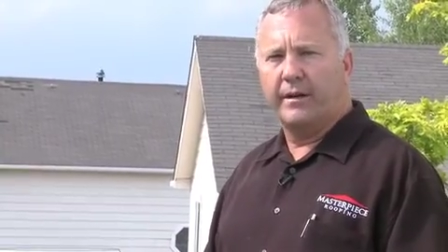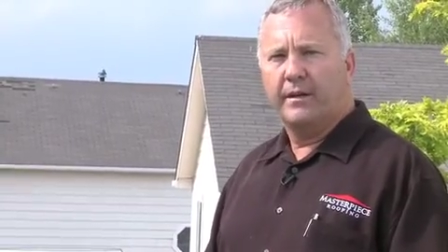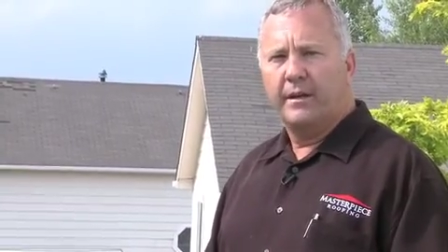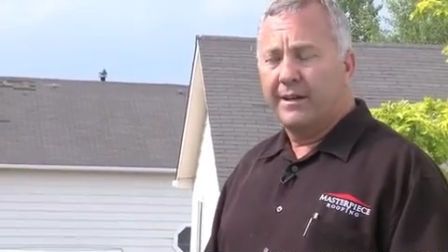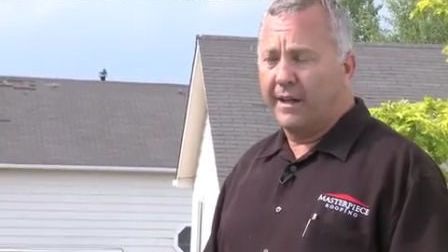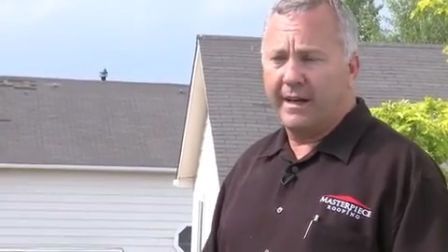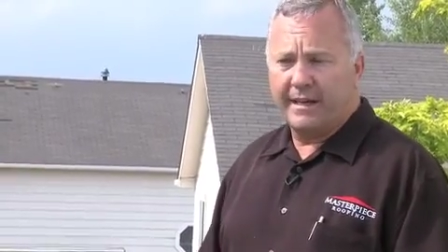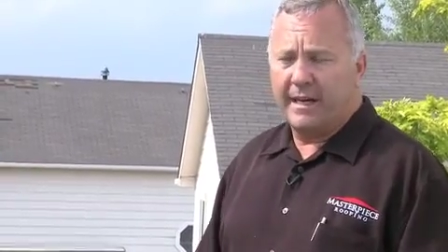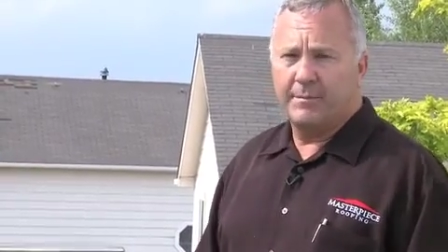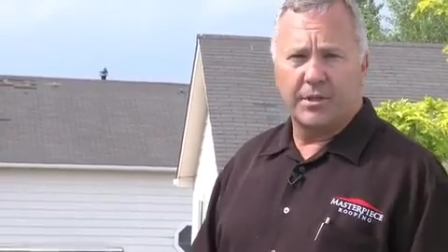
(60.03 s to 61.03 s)
A lot of
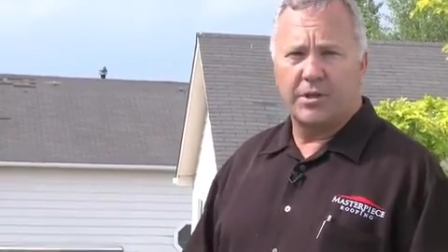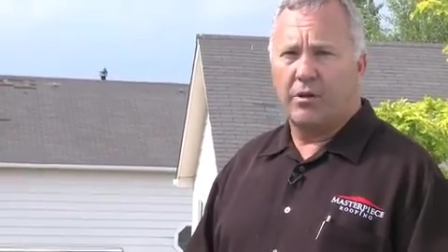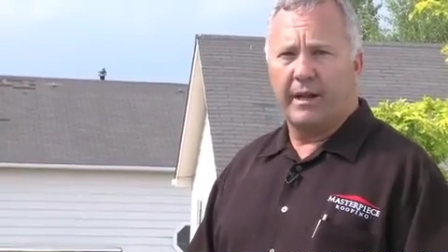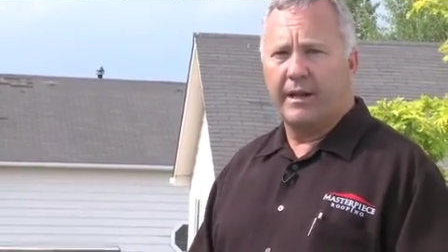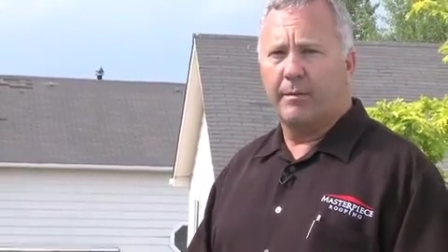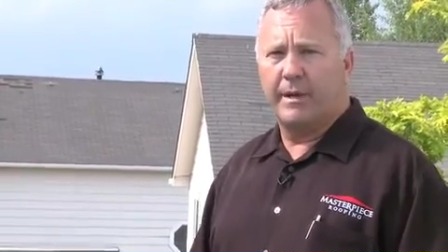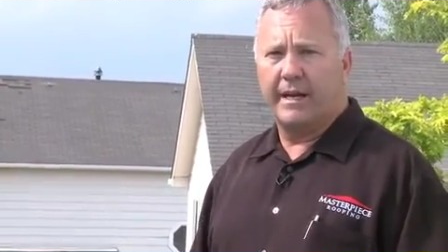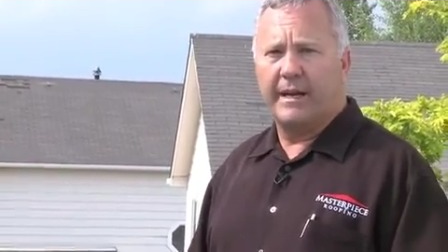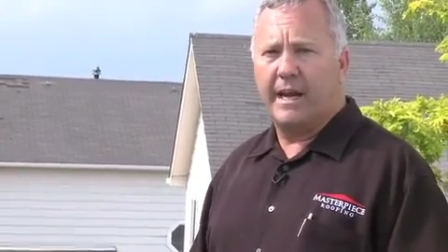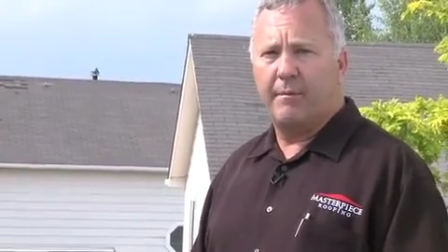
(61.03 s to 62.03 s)
times there's only a little bit
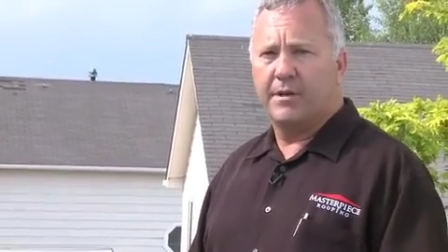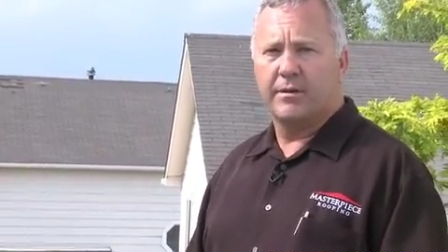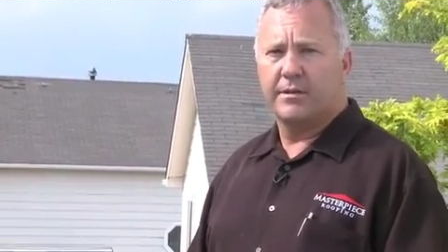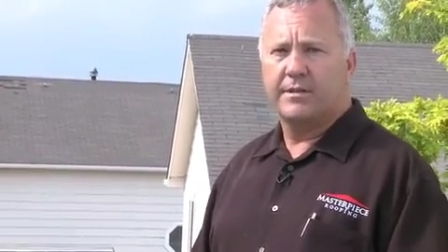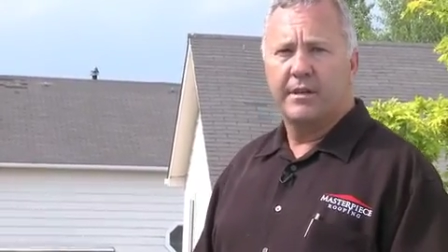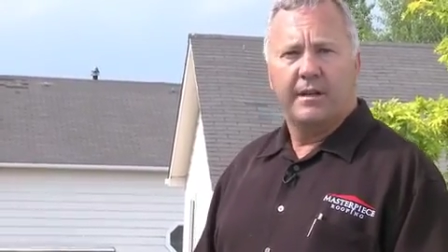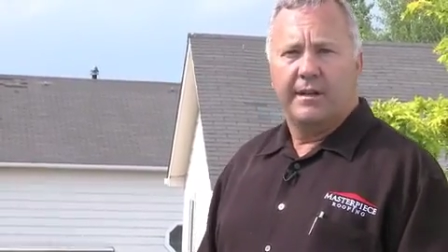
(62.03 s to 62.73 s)
of damage, so it's